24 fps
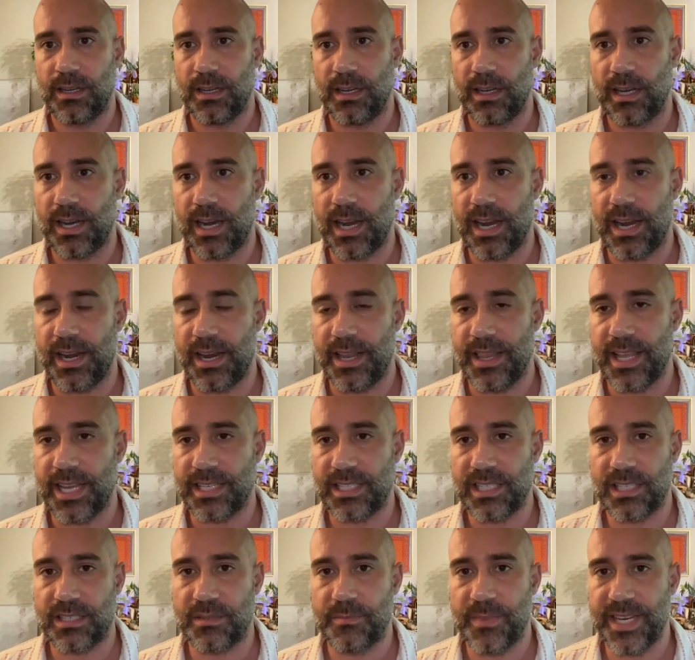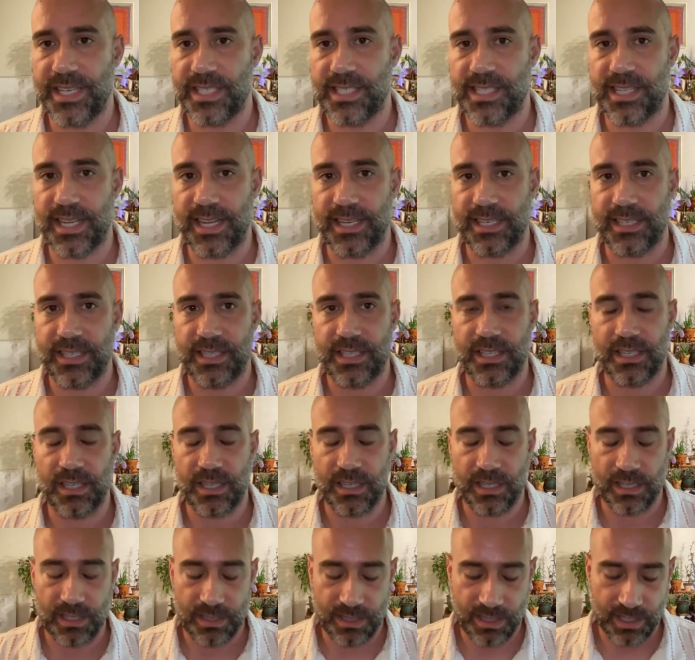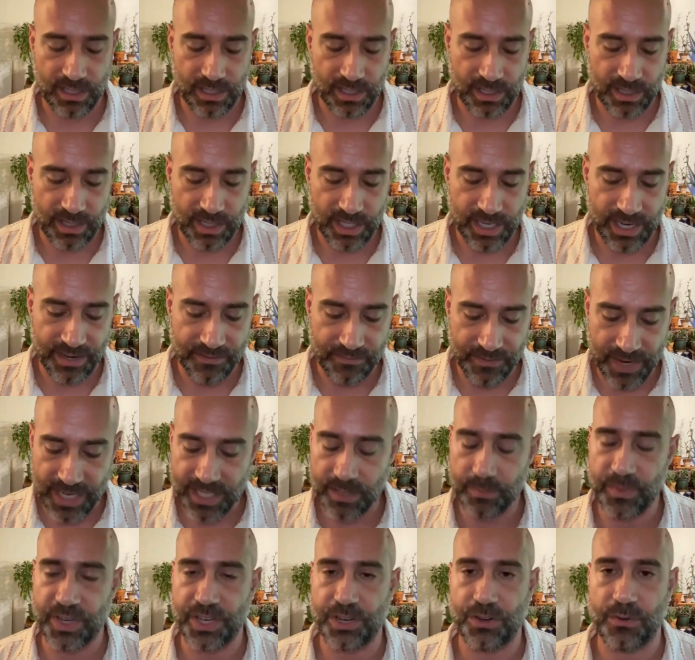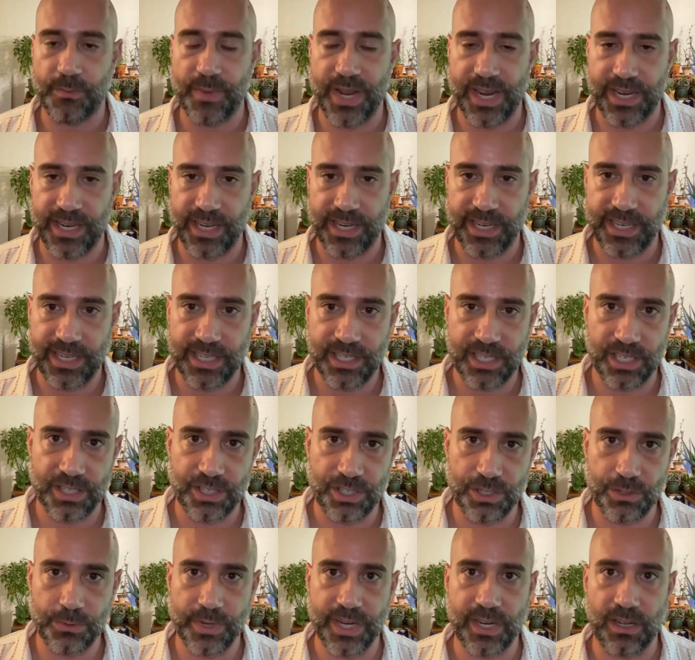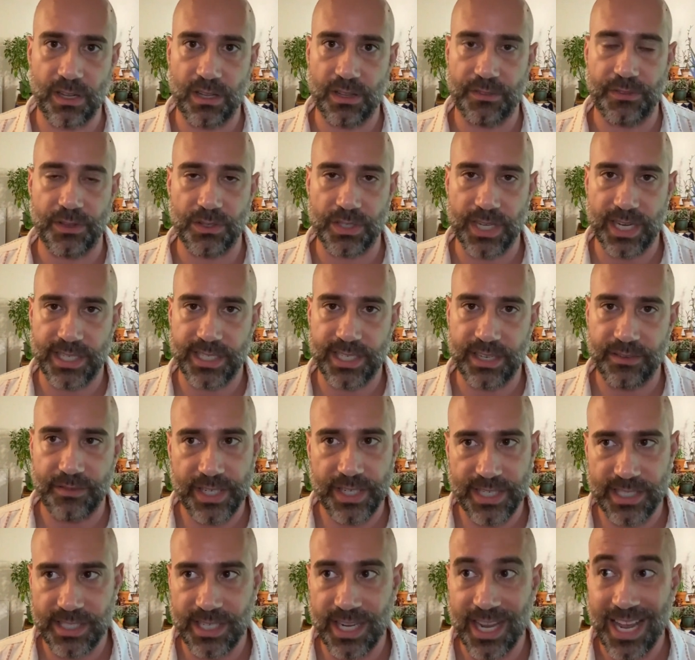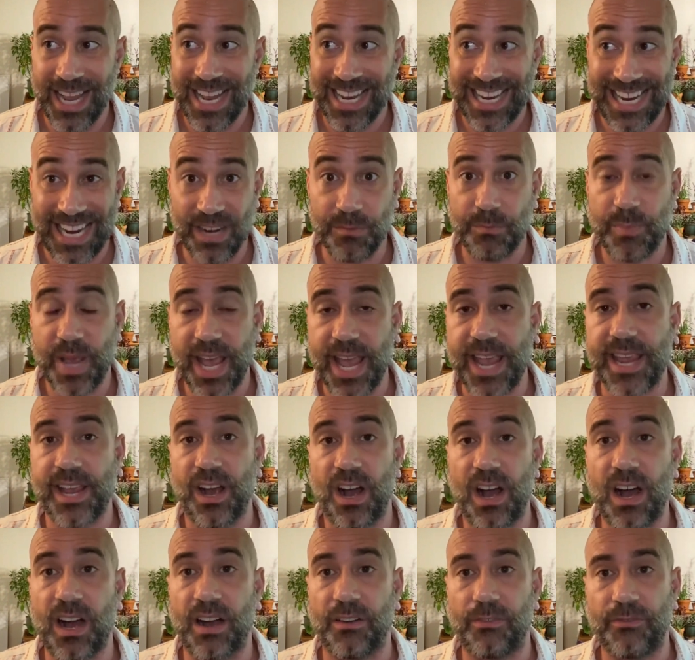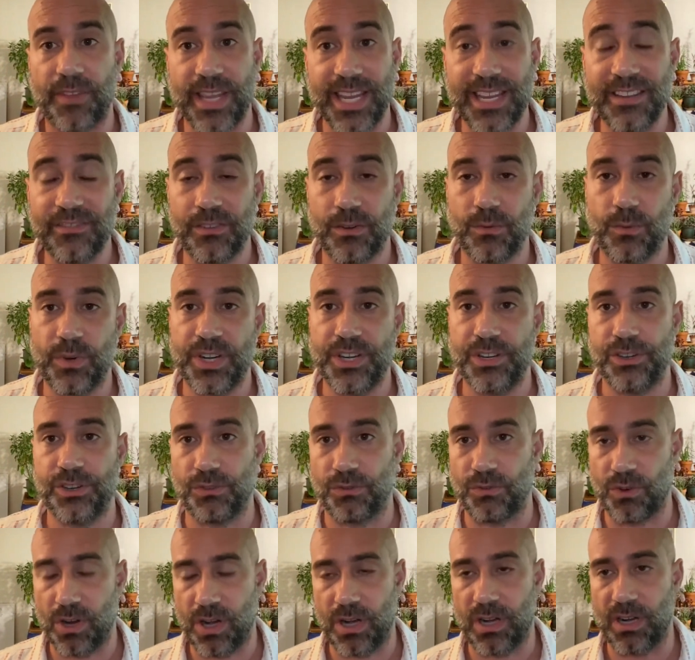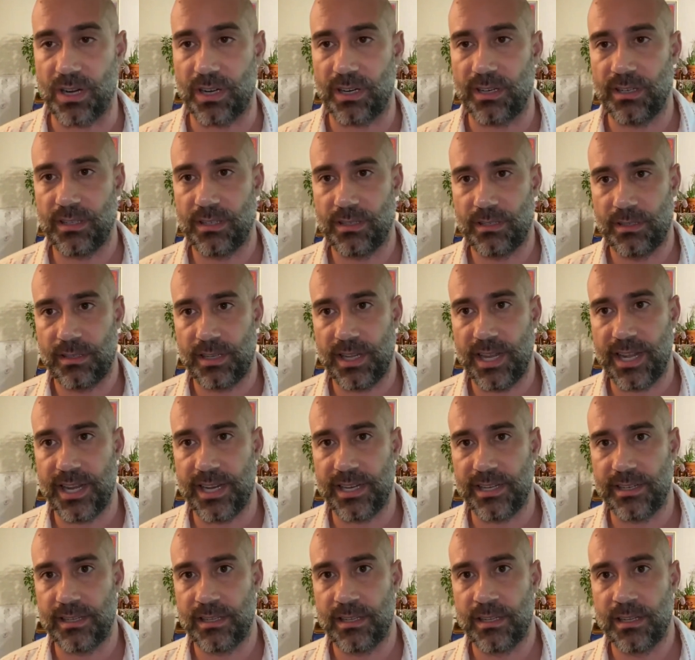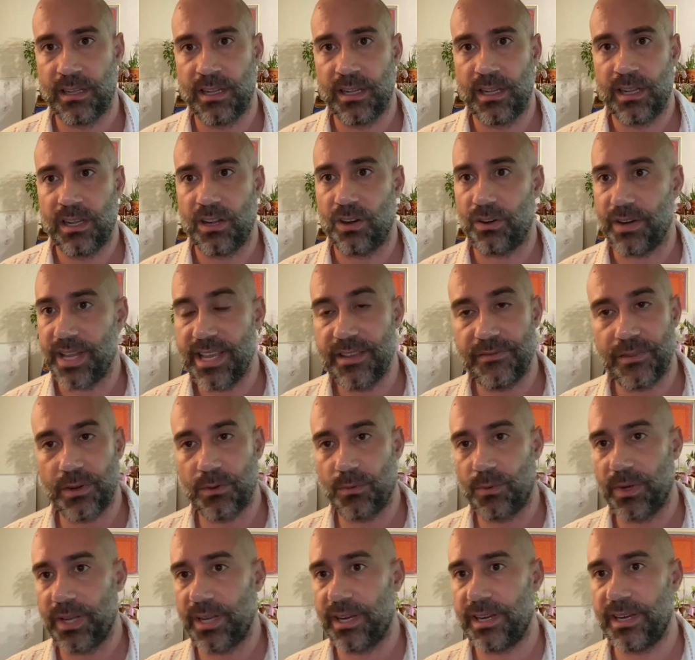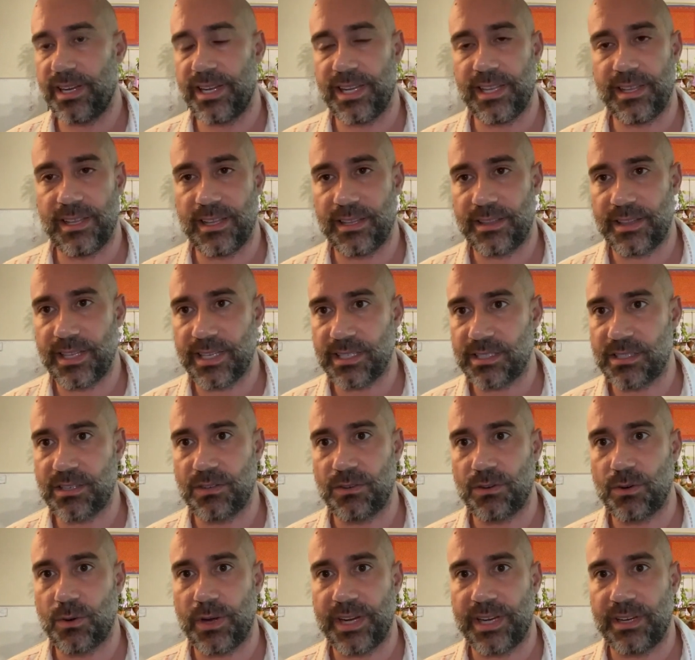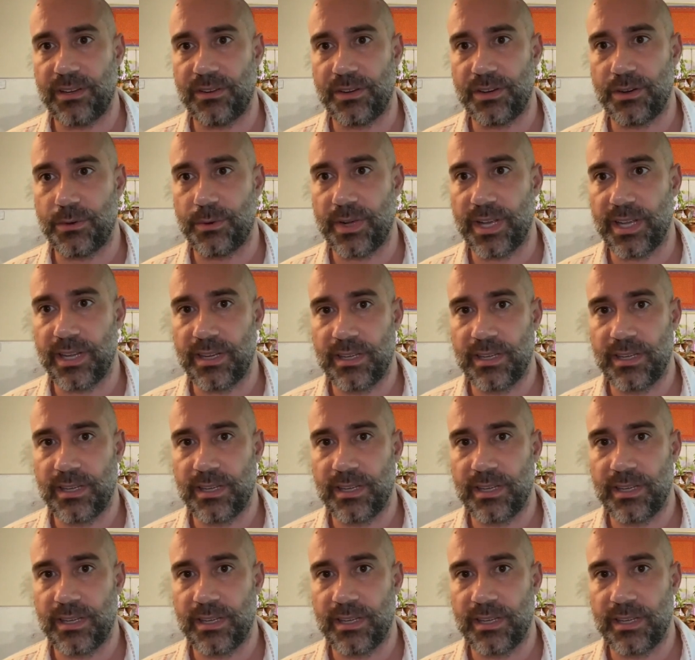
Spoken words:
And that just means that the investment you're making into doing all those activities can pay off even when you're wrong, or even when things don't quite go your way,